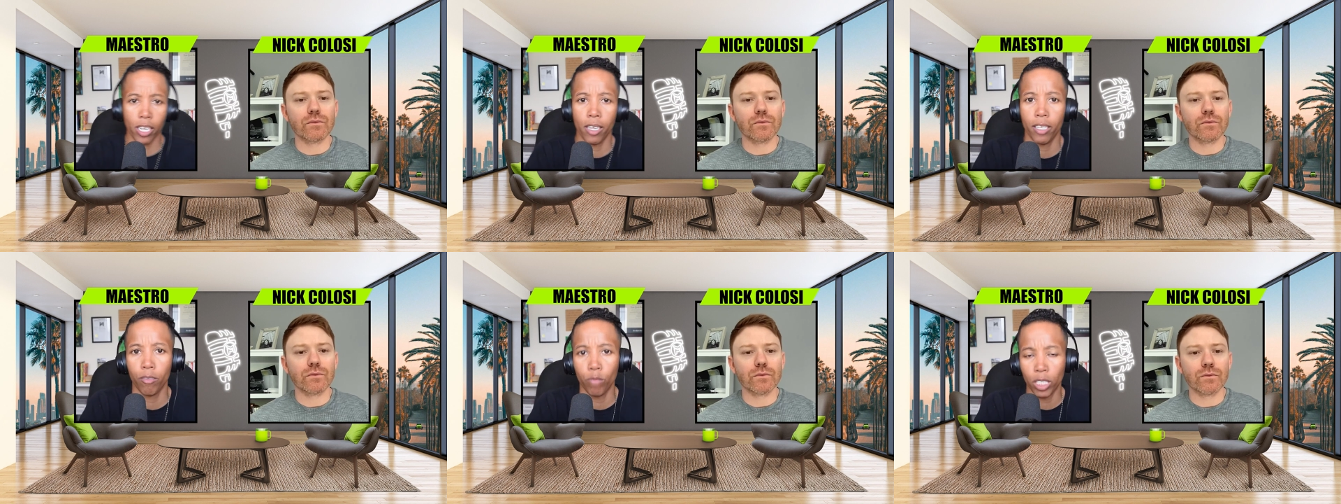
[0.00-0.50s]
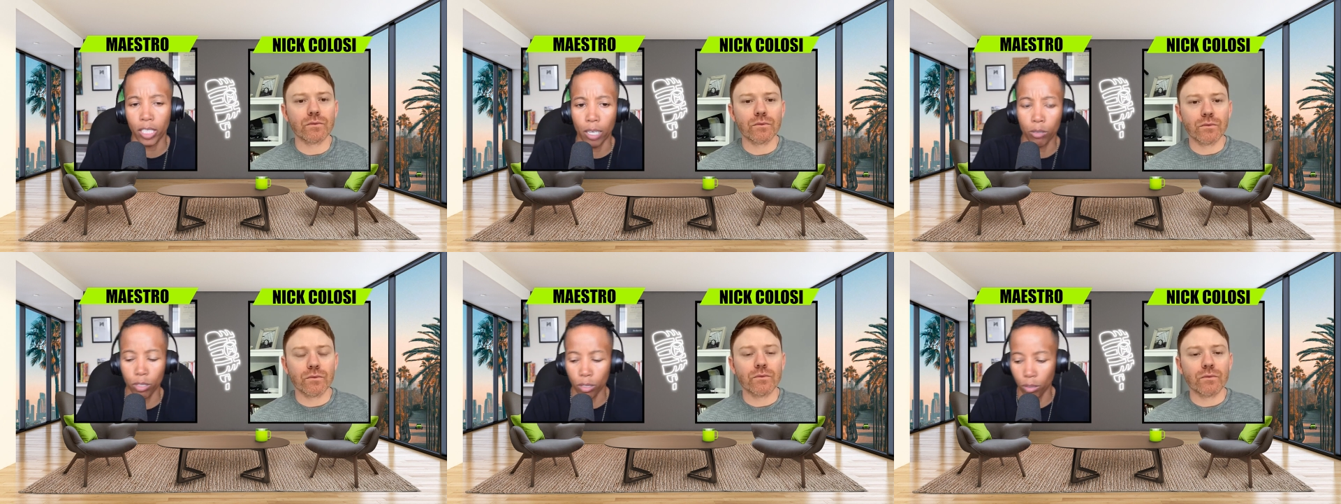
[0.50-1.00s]
Speaker 1: and reach
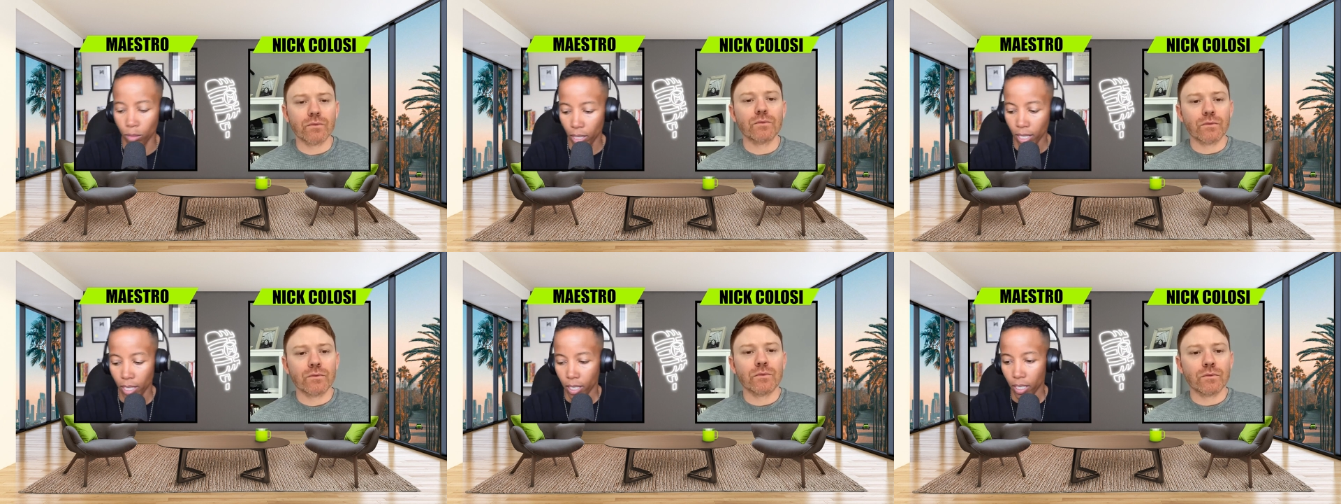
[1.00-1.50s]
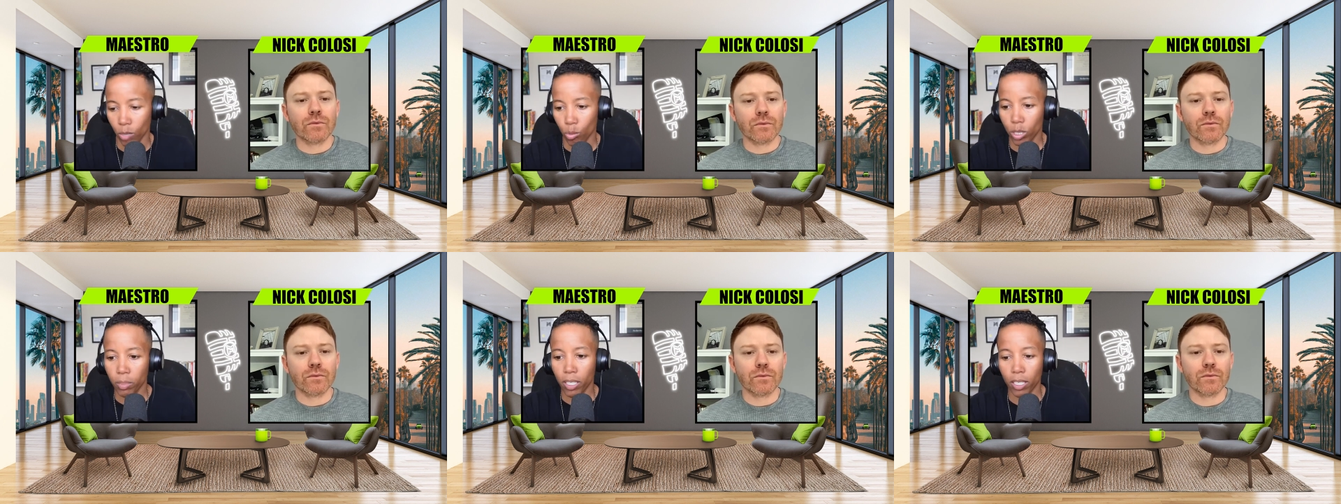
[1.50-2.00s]
out to? It
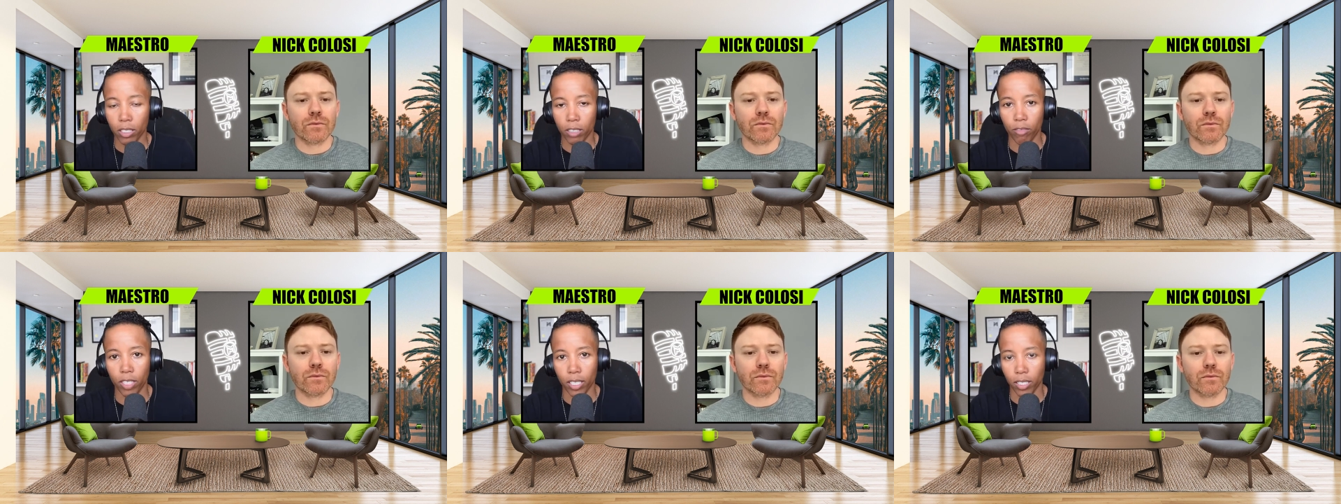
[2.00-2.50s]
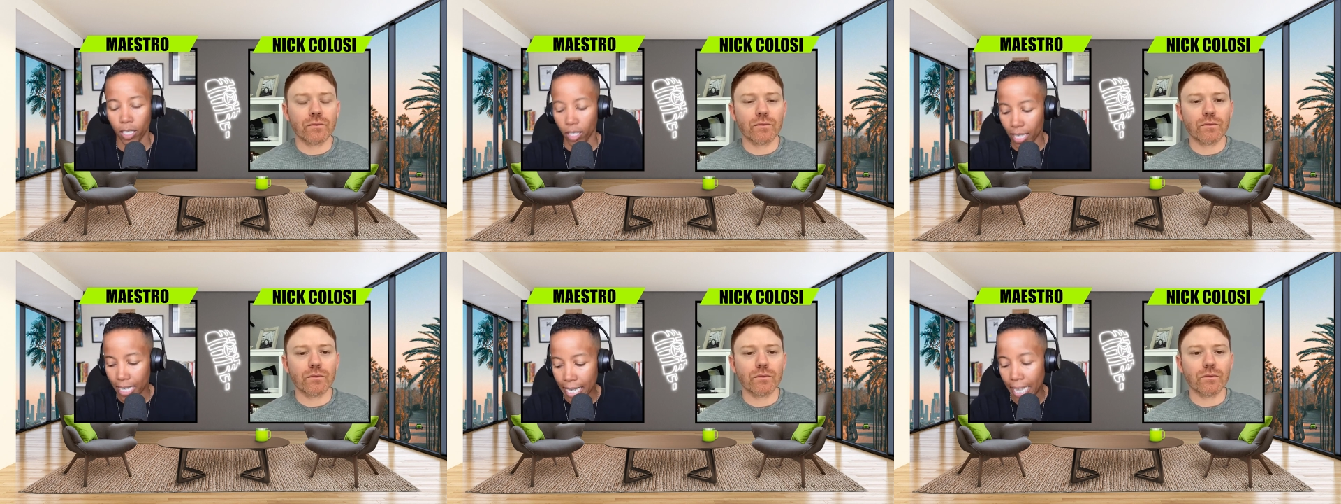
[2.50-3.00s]
was because of this.
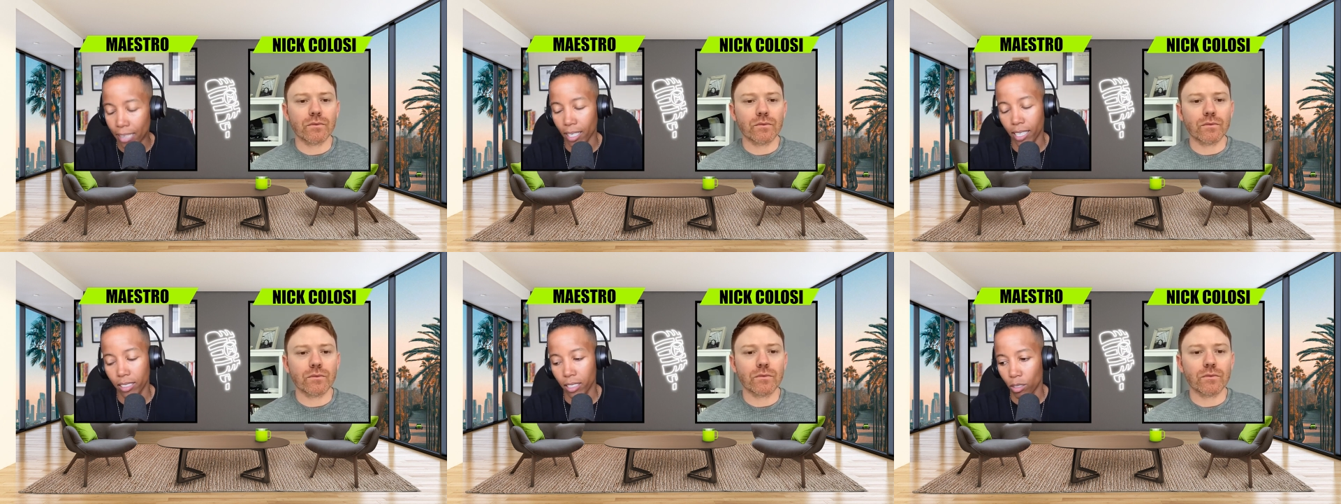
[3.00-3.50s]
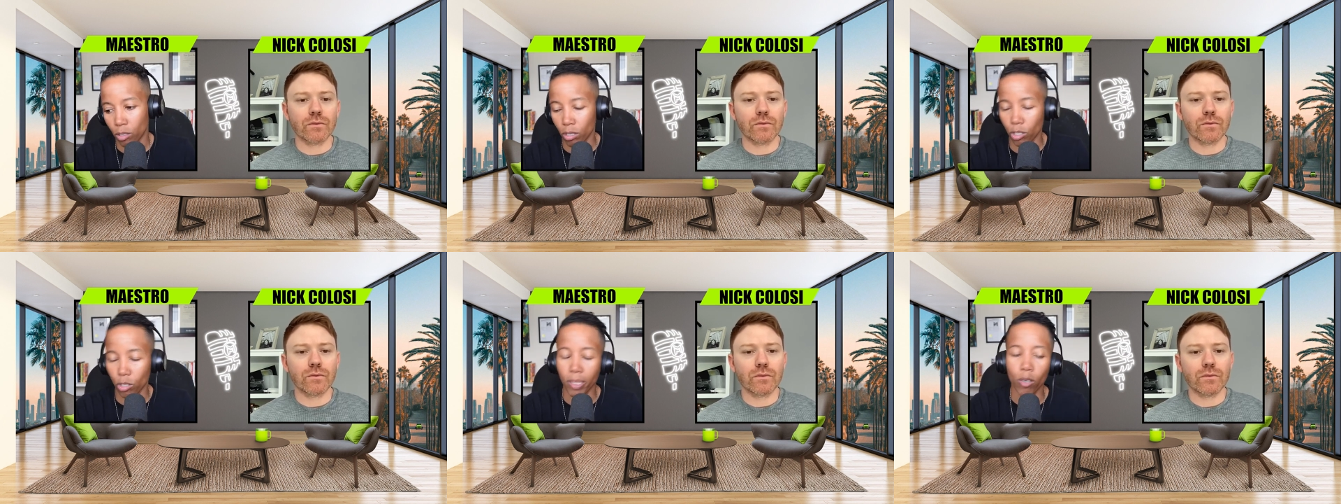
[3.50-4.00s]
And again, like I said
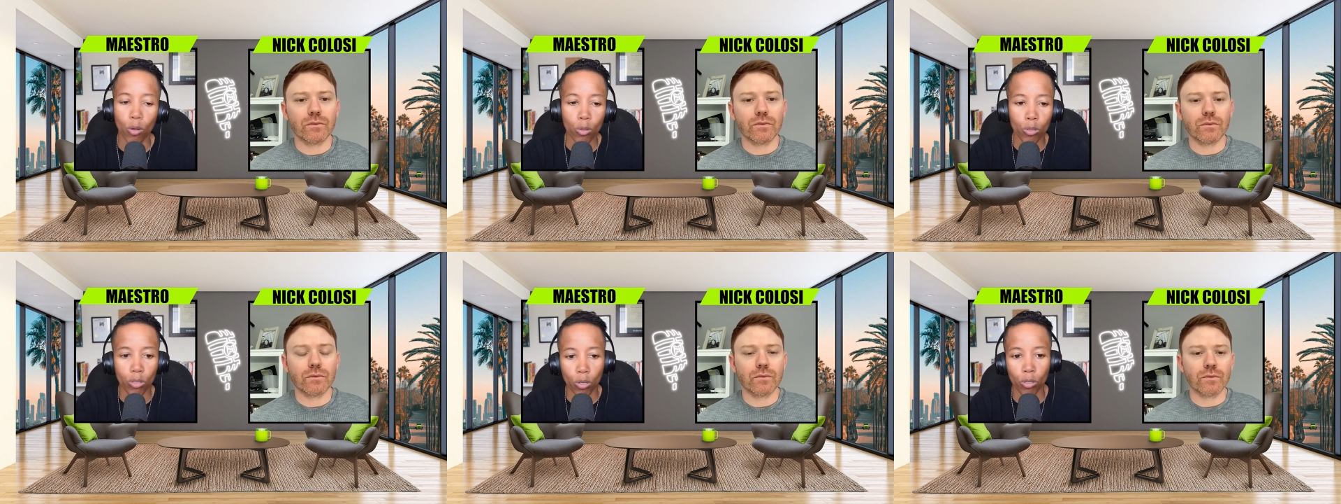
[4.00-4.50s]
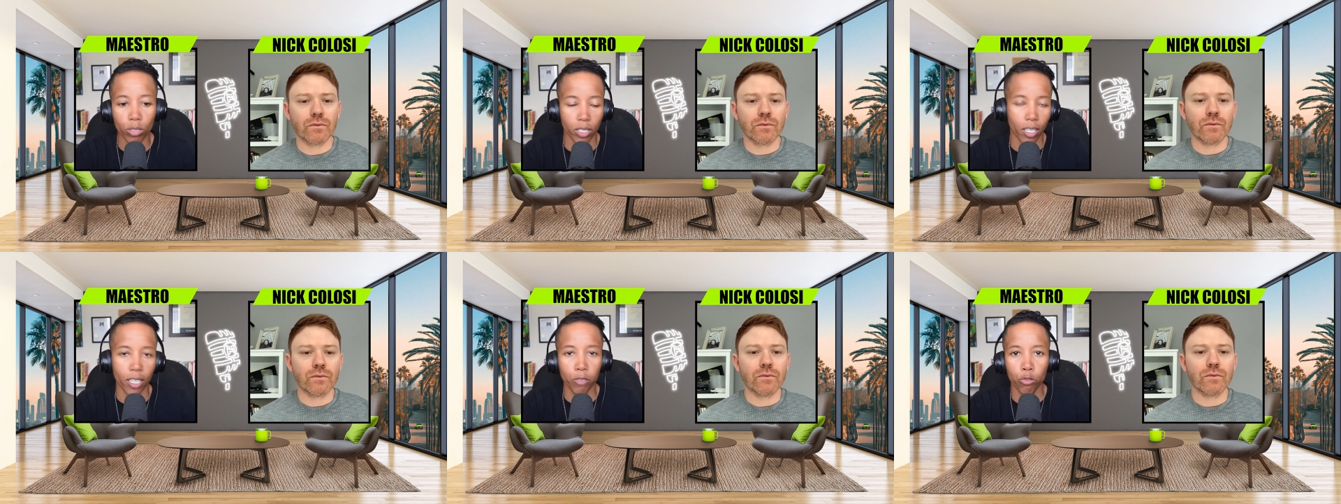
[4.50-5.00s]
earlier, my whole goal is
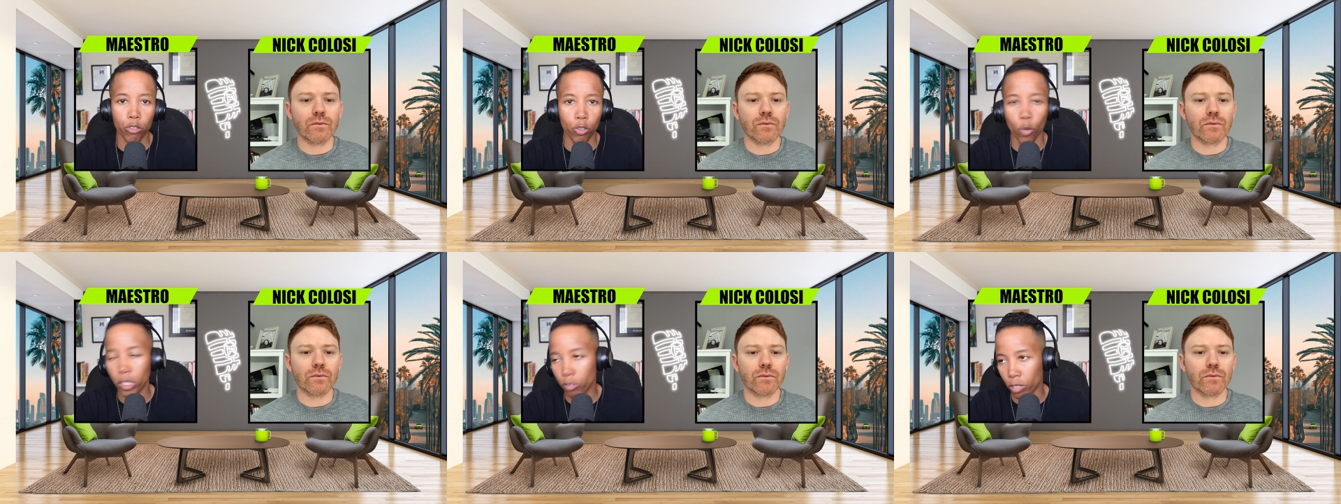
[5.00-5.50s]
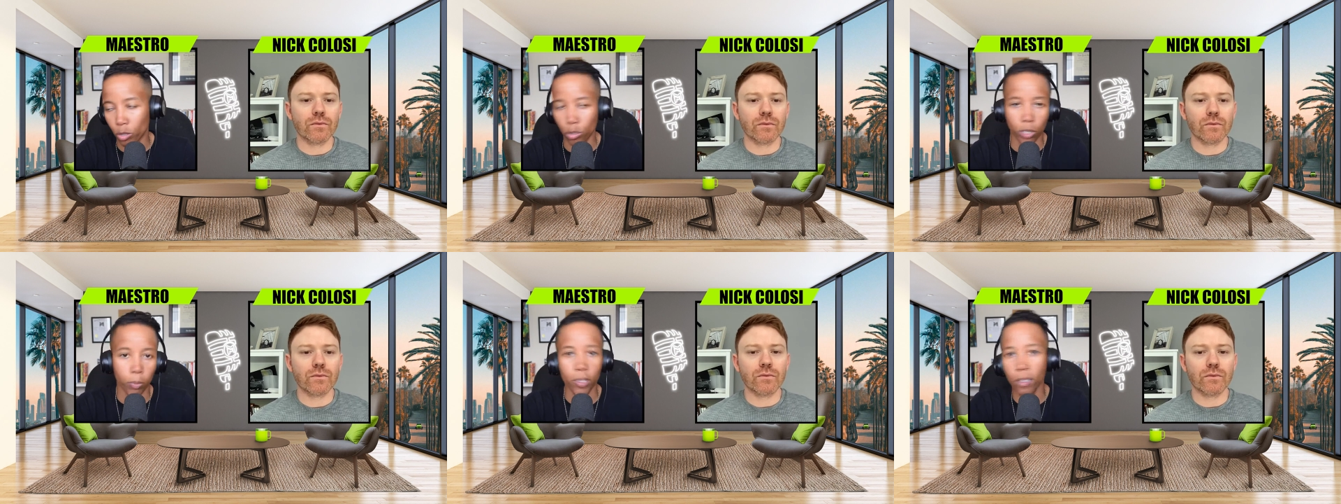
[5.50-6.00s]
to cut through the noise for you
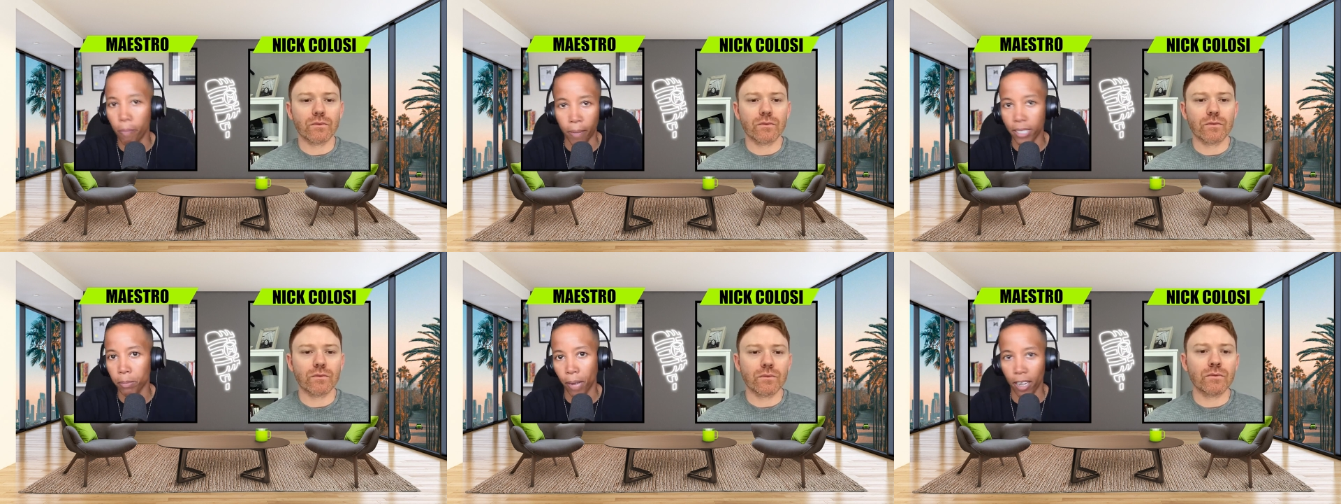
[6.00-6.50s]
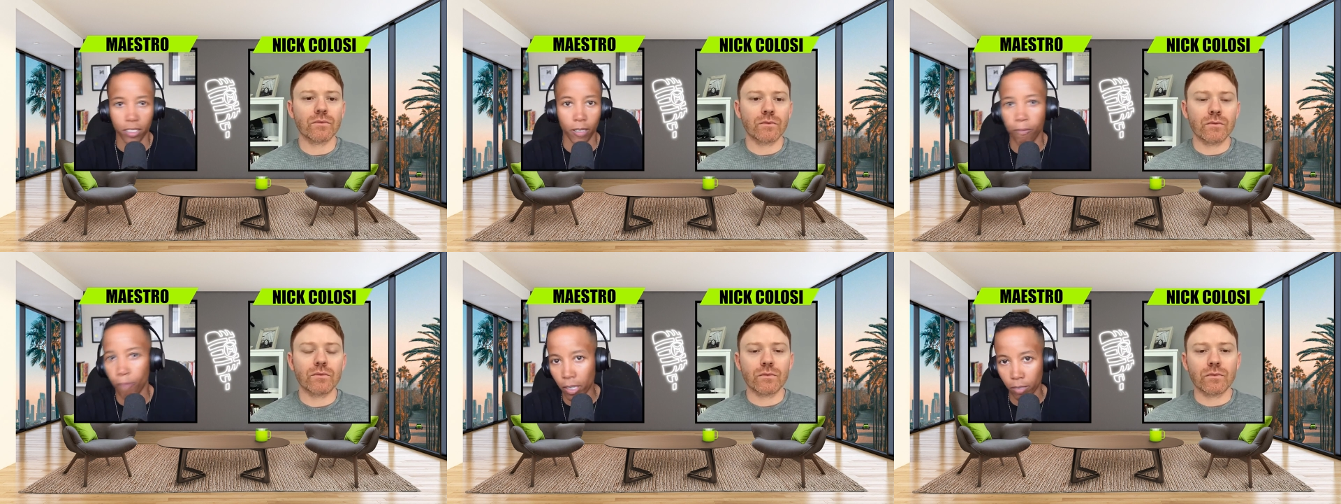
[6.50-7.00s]
and just put the best products
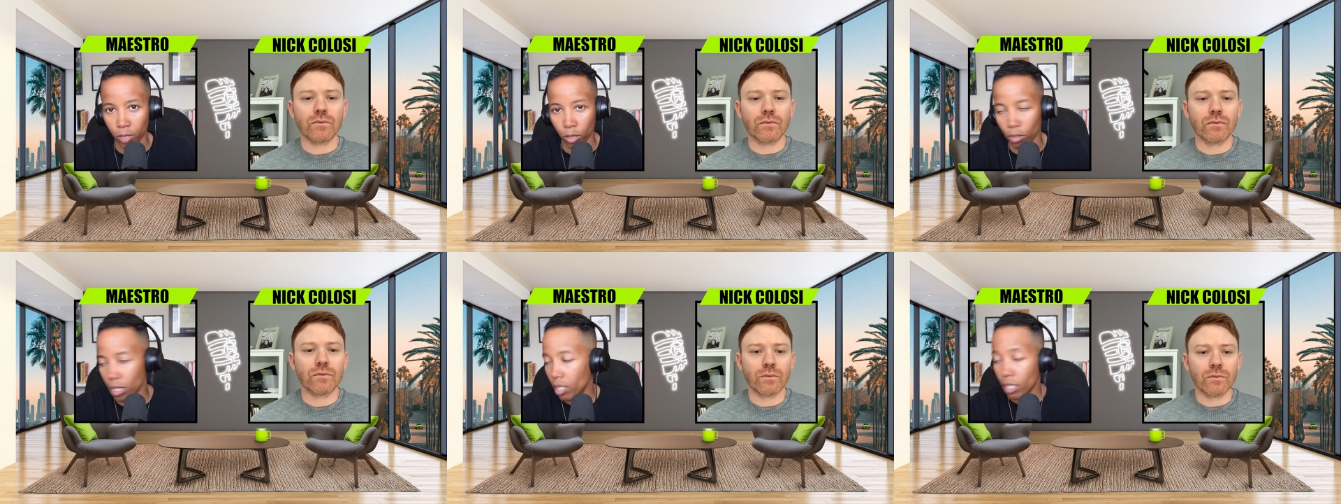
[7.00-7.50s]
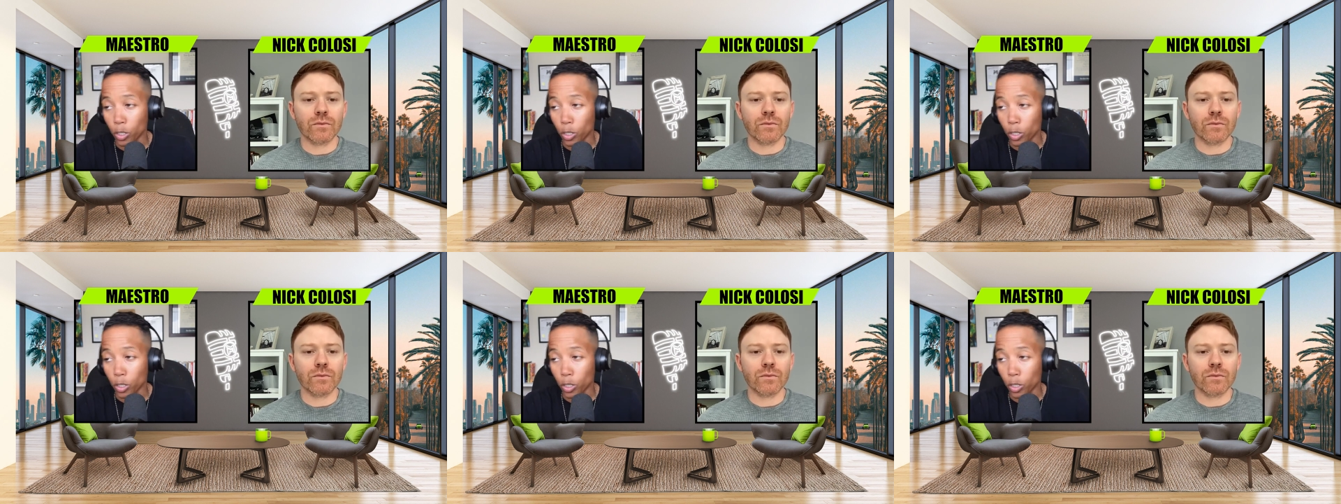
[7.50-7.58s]
in front of you.